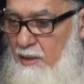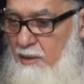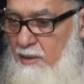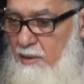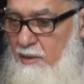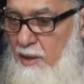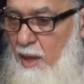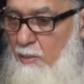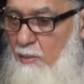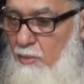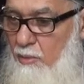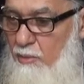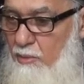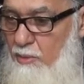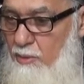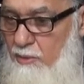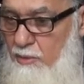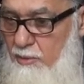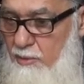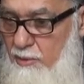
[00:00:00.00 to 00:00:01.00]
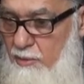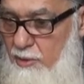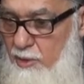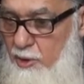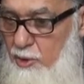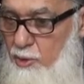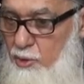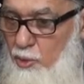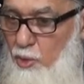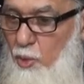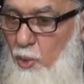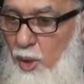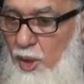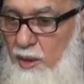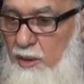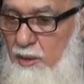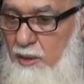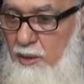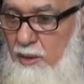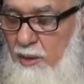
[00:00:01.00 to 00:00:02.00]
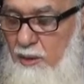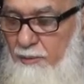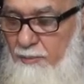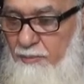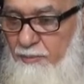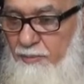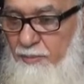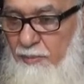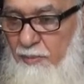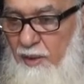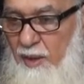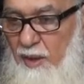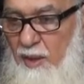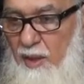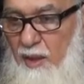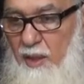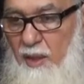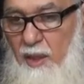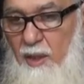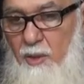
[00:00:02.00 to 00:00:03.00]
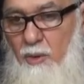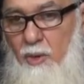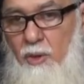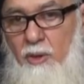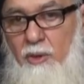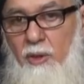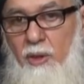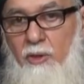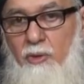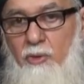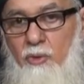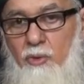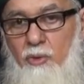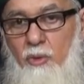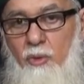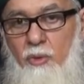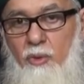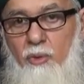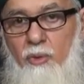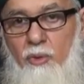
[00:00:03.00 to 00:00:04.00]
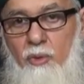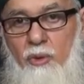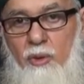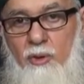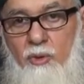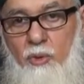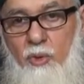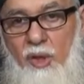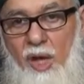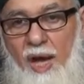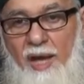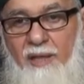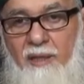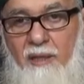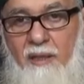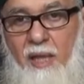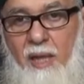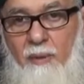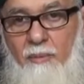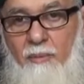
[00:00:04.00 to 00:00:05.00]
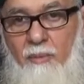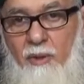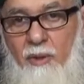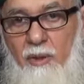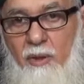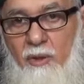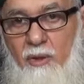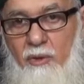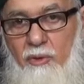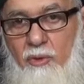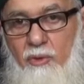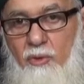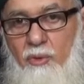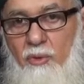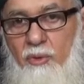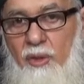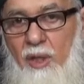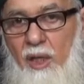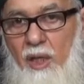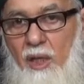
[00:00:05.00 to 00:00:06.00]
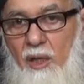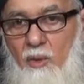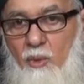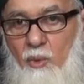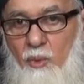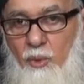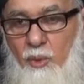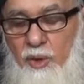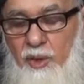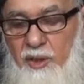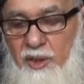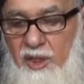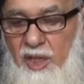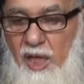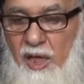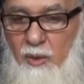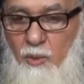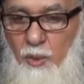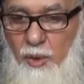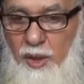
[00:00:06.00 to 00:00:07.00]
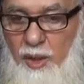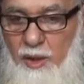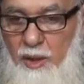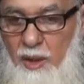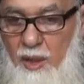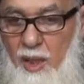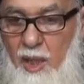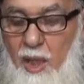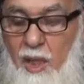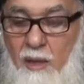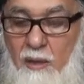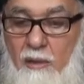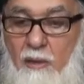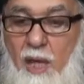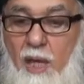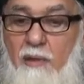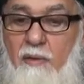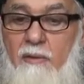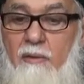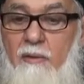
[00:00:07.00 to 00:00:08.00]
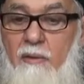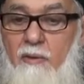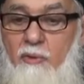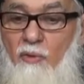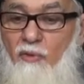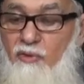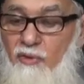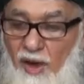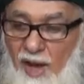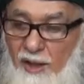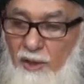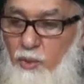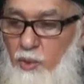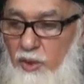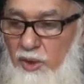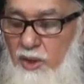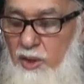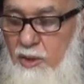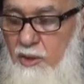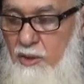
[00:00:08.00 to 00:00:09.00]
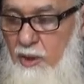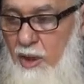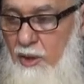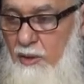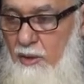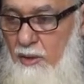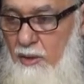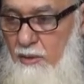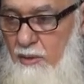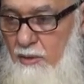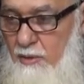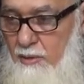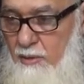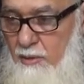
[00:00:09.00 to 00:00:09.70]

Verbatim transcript: the new ones in order to know, to guide them through the real way, not to fight with each other.